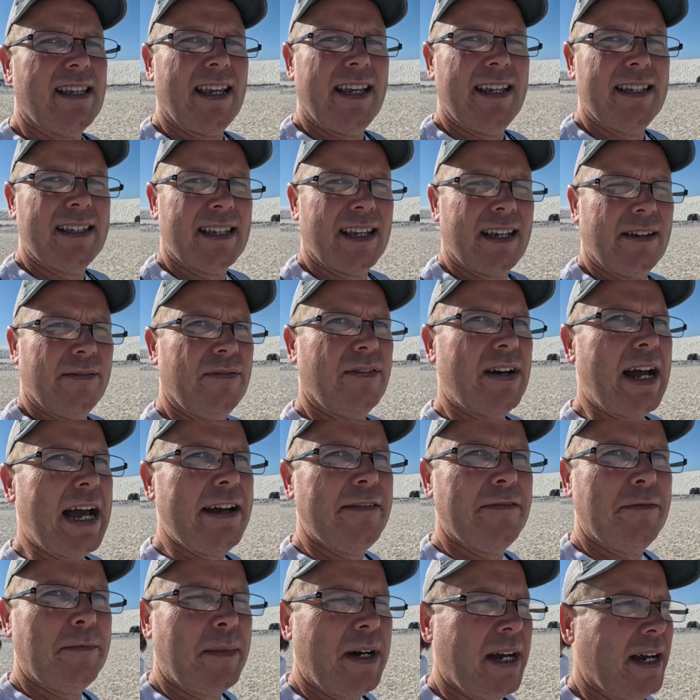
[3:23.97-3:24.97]
is a
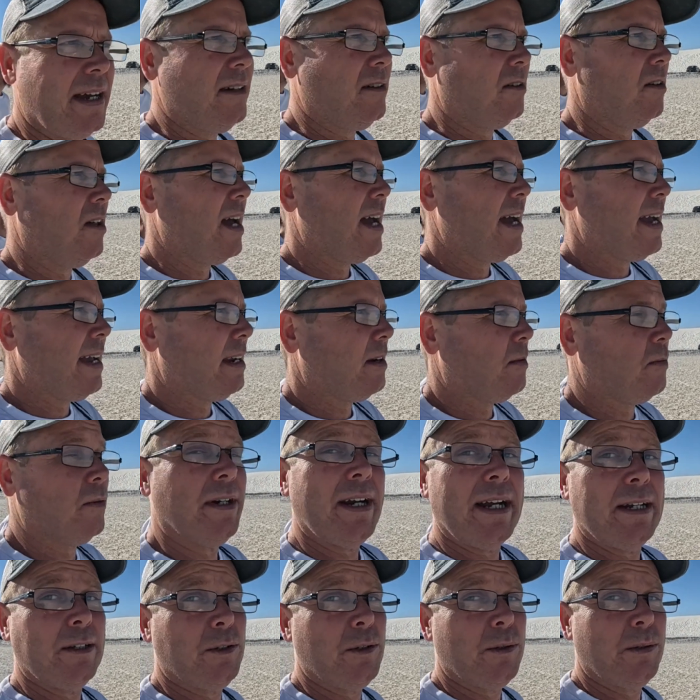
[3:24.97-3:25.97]
5-mile hike.
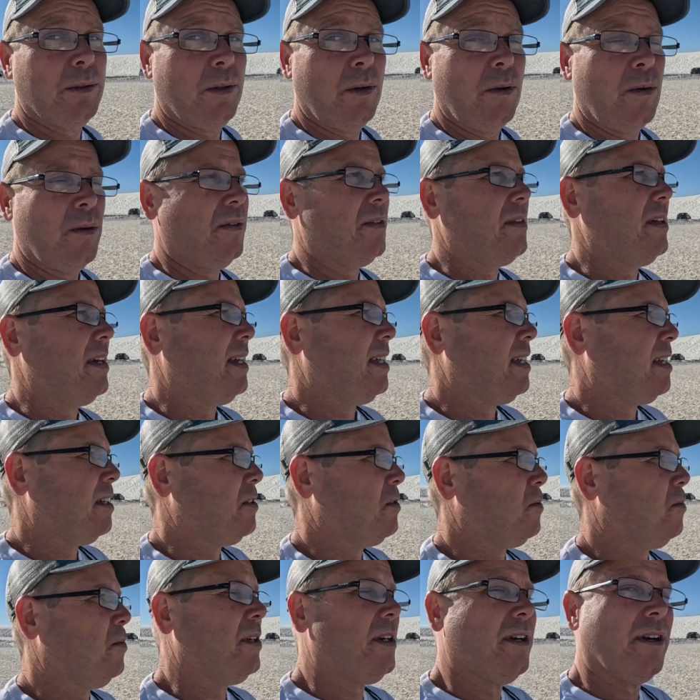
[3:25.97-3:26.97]
We're not doing the whole thing
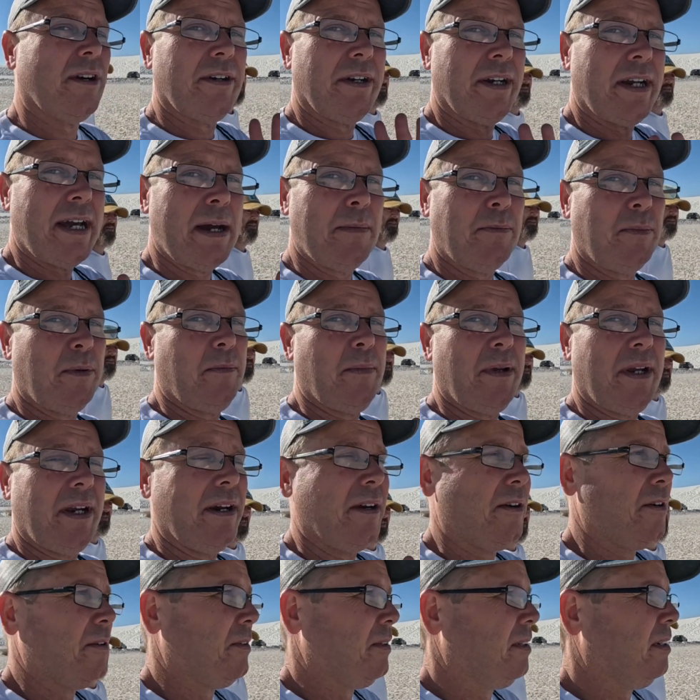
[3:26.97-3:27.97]
because we are not
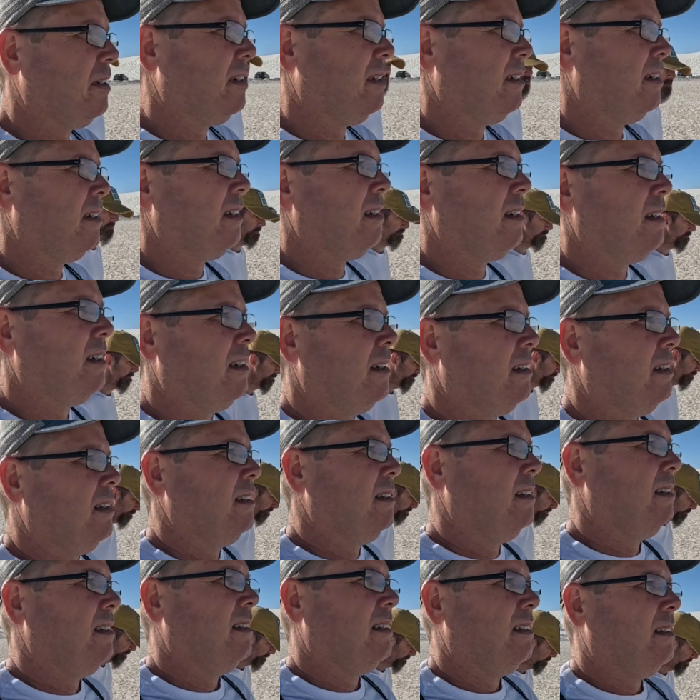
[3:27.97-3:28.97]
prepared
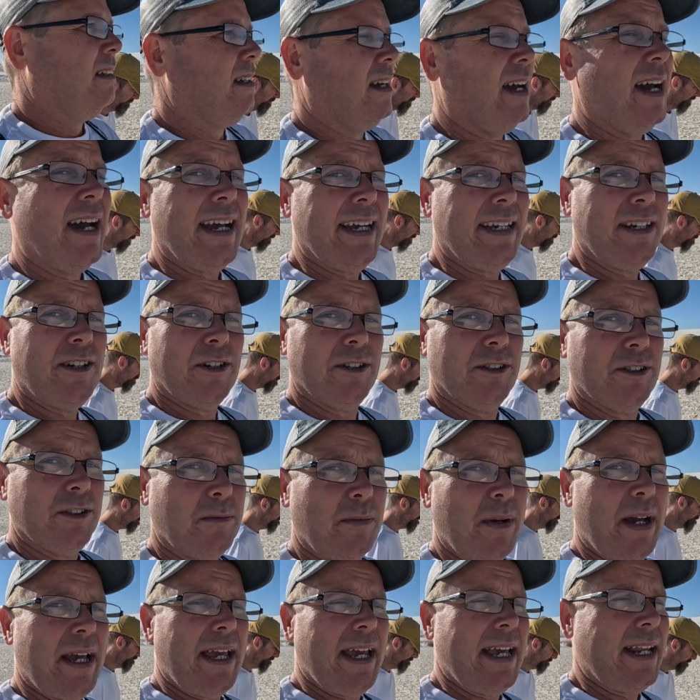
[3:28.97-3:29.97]

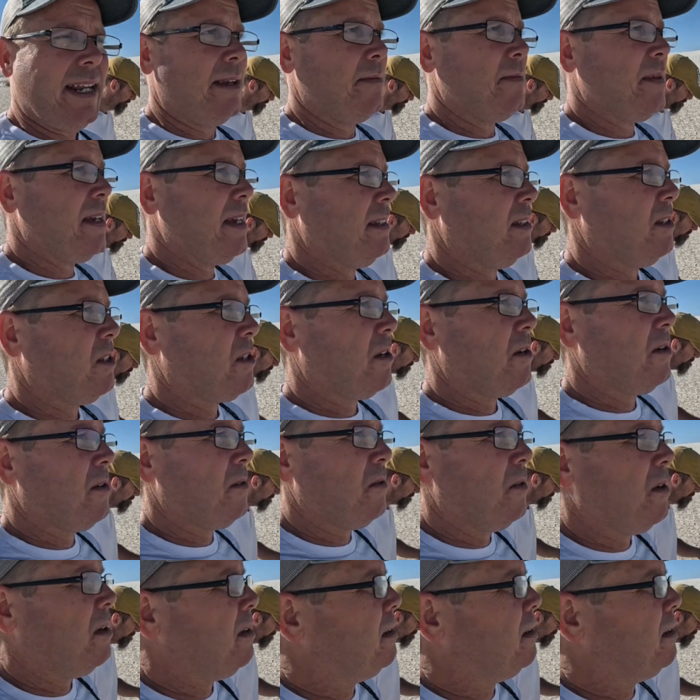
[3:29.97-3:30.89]
hikers by any means, so